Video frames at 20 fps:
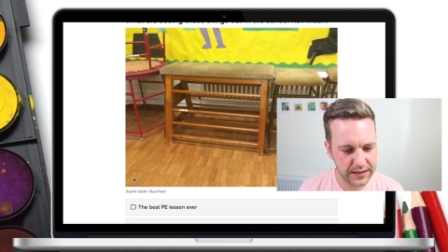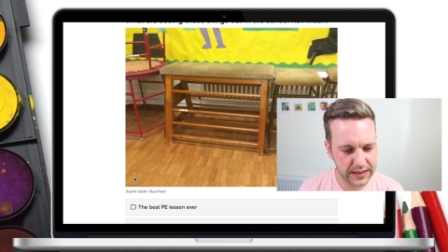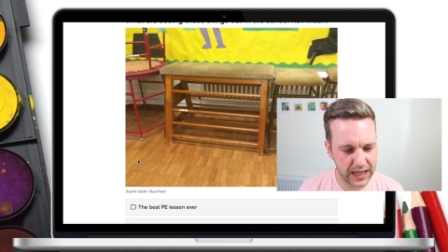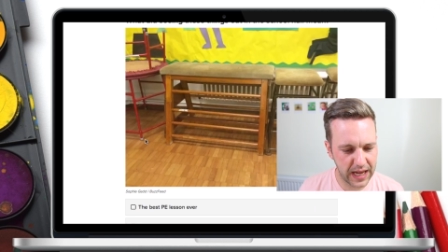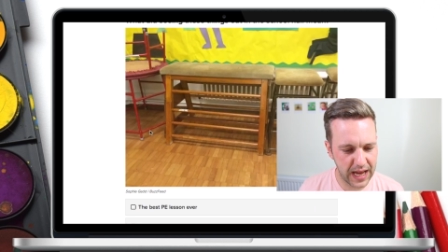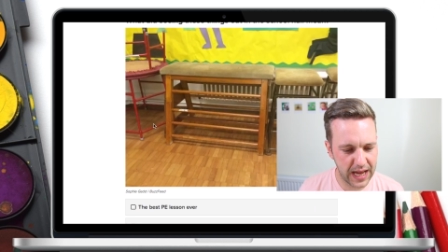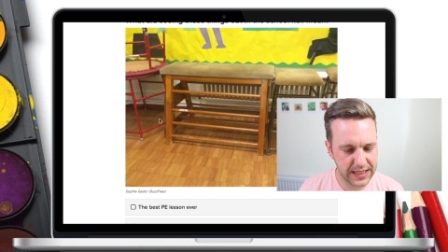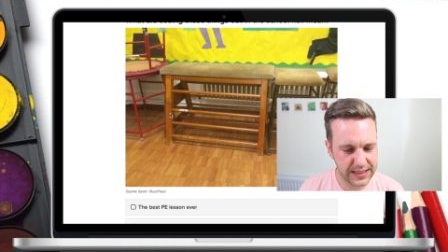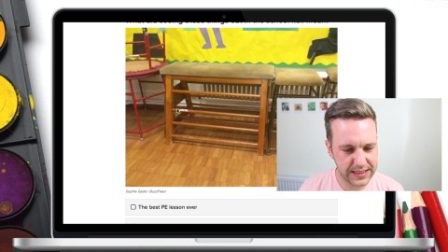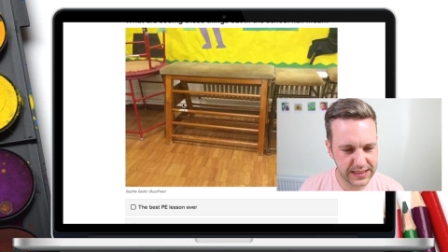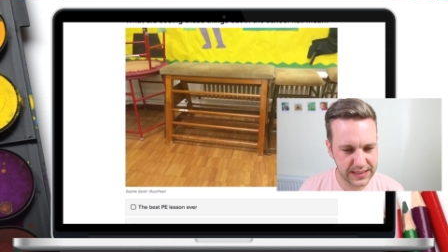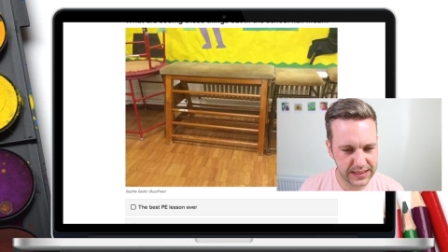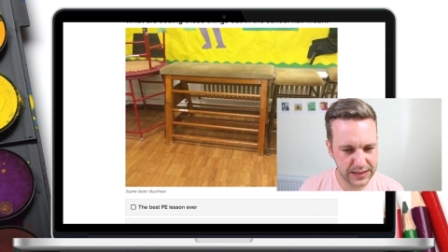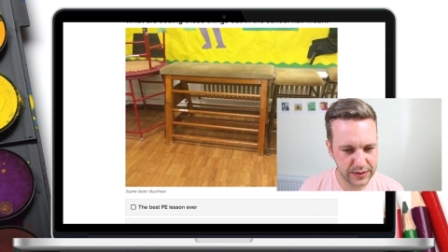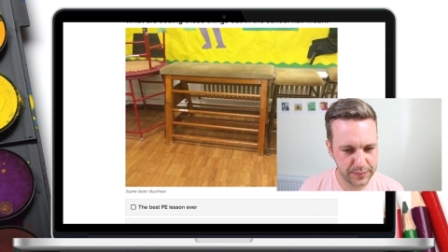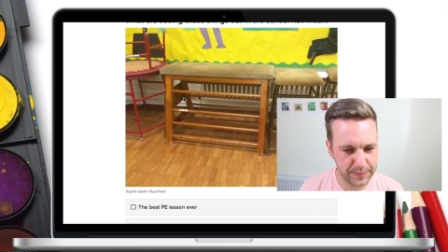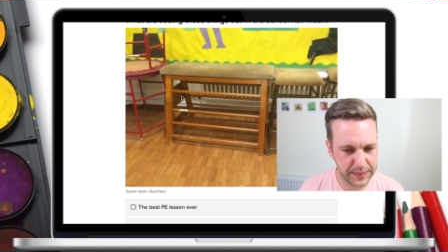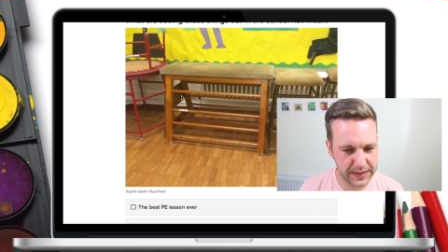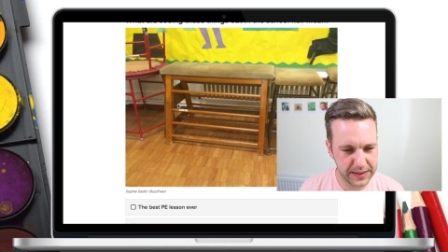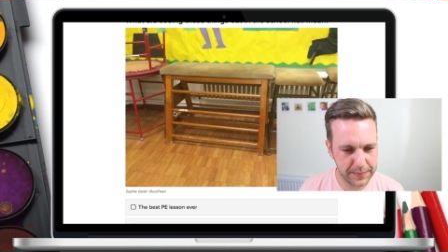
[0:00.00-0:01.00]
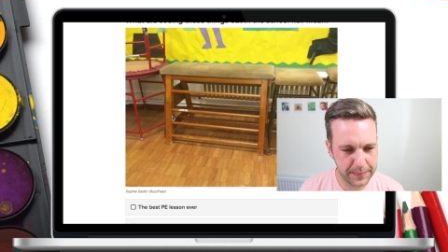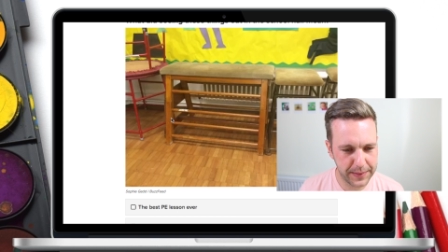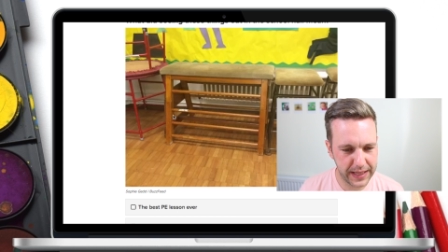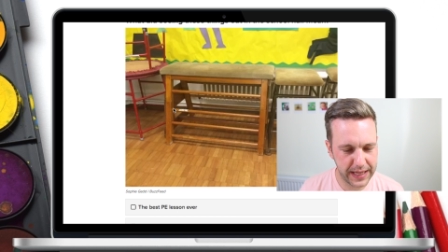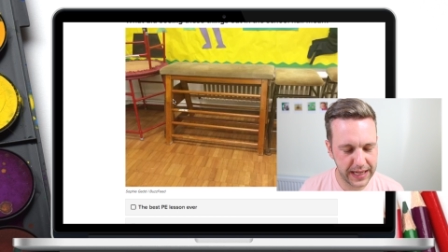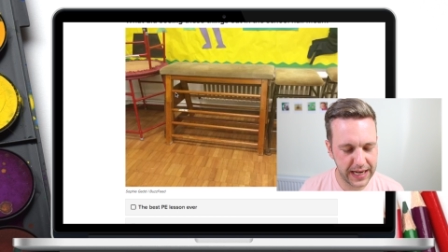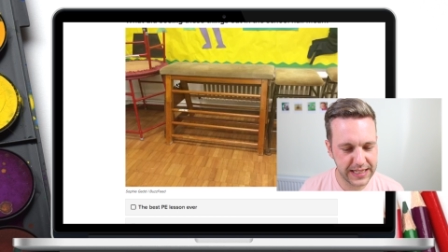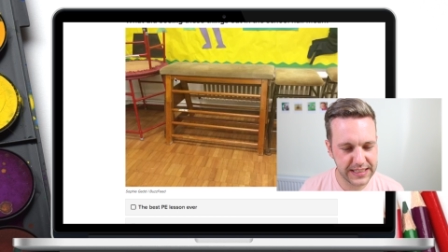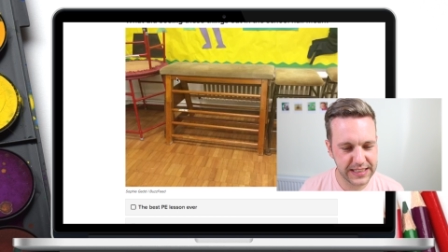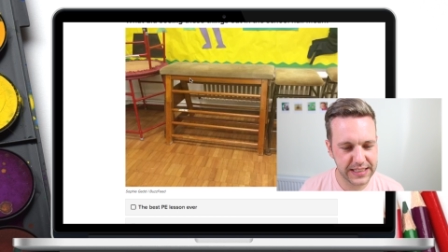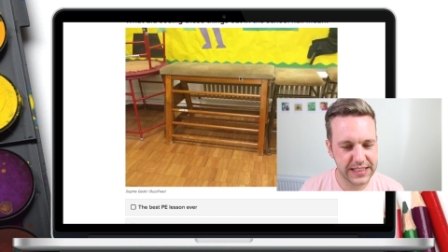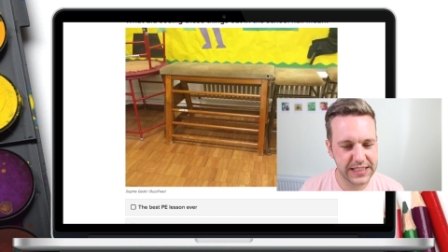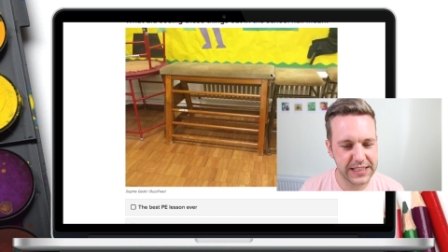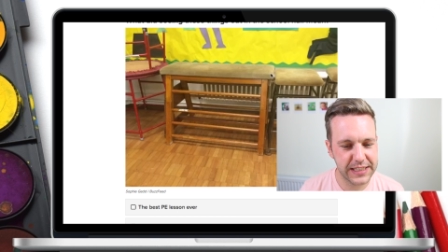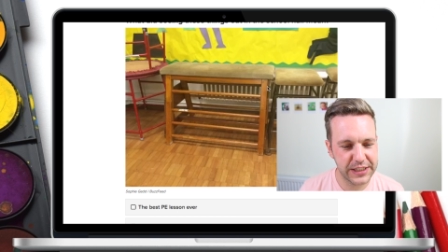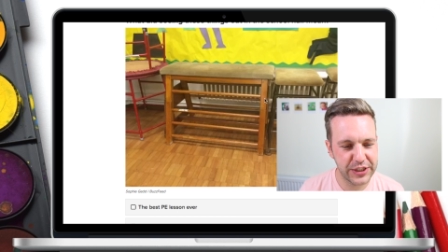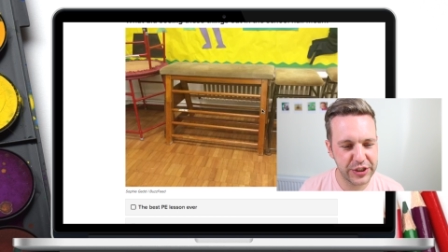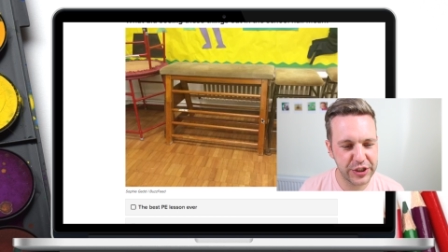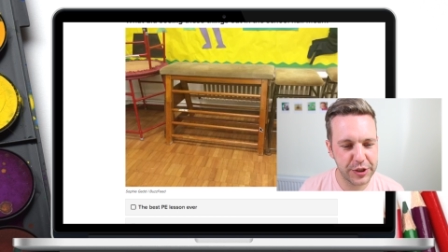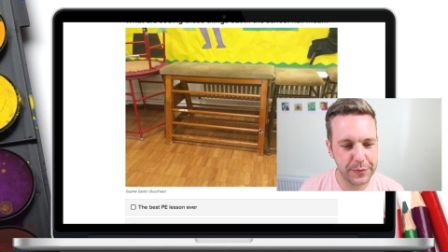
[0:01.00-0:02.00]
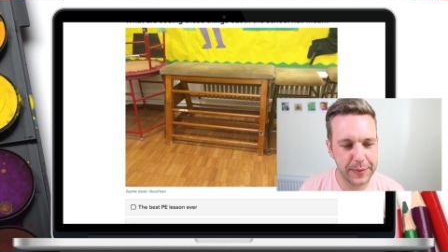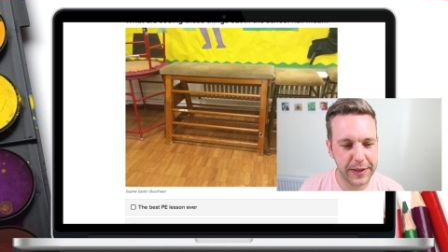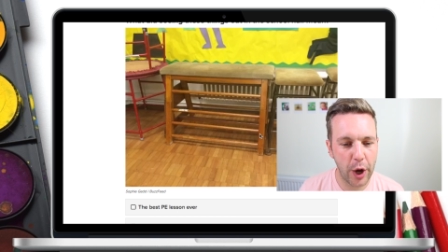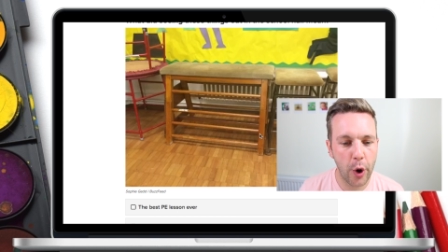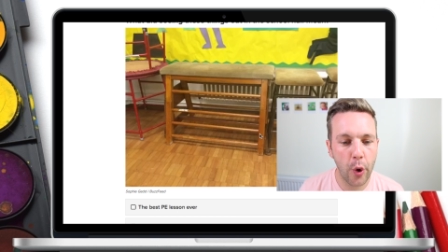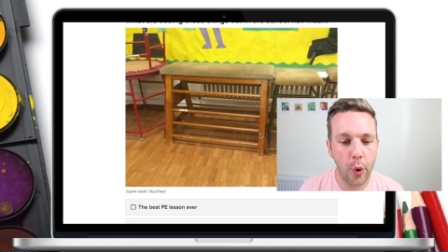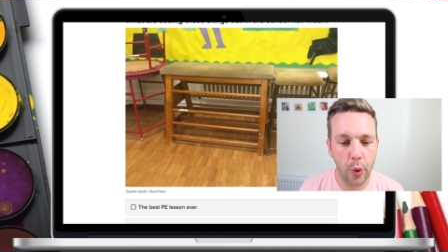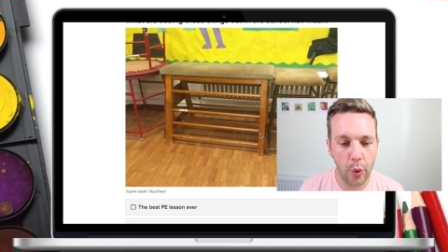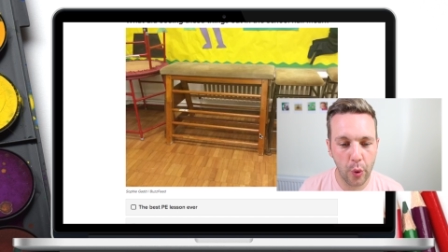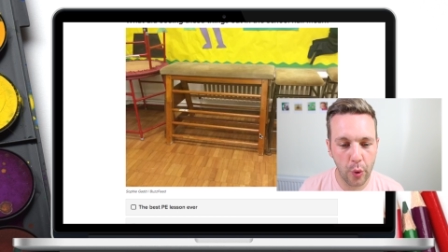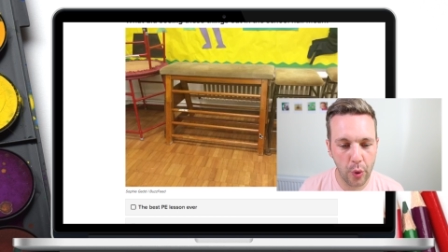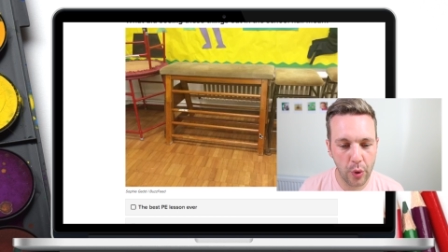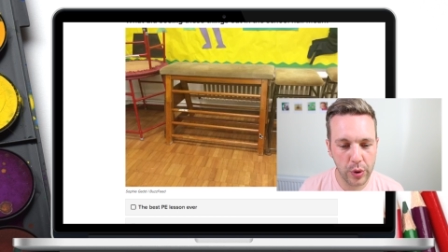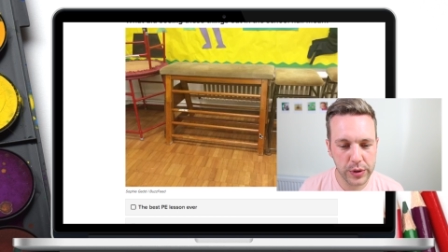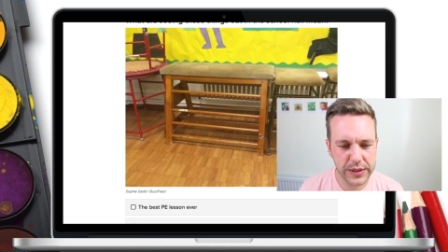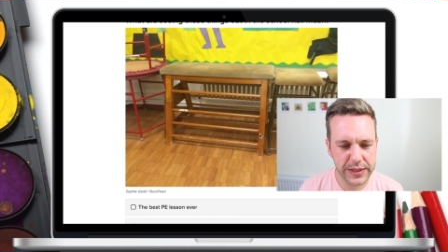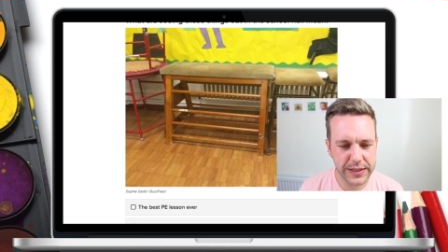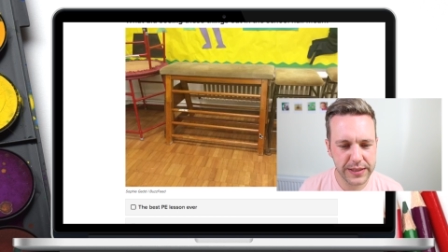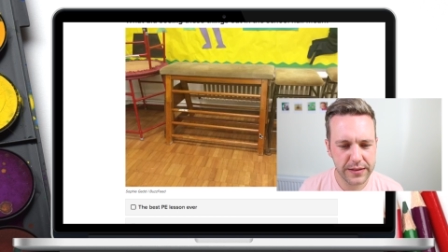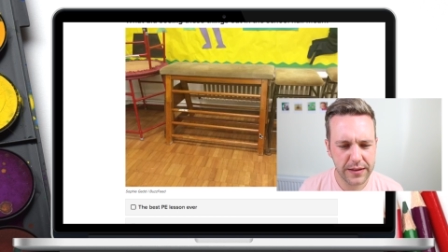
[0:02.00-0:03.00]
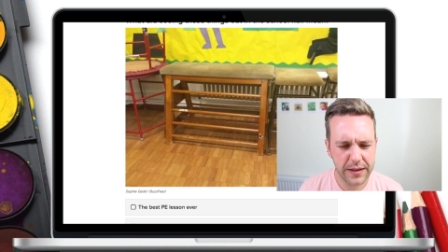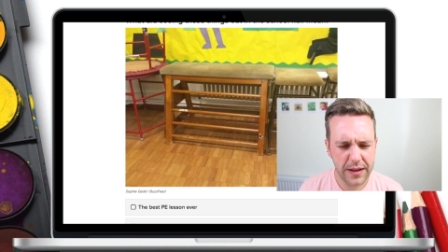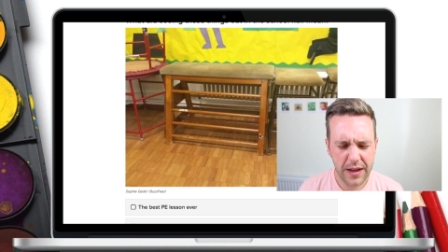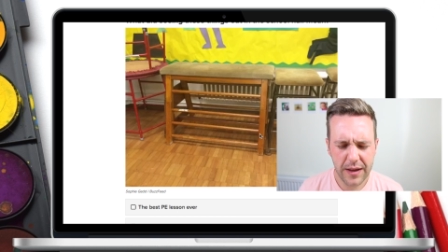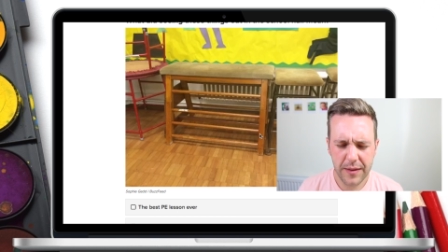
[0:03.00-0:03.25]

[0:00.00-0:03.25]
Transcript: Yes, it'd be the PE lesson. So this used to be a horse.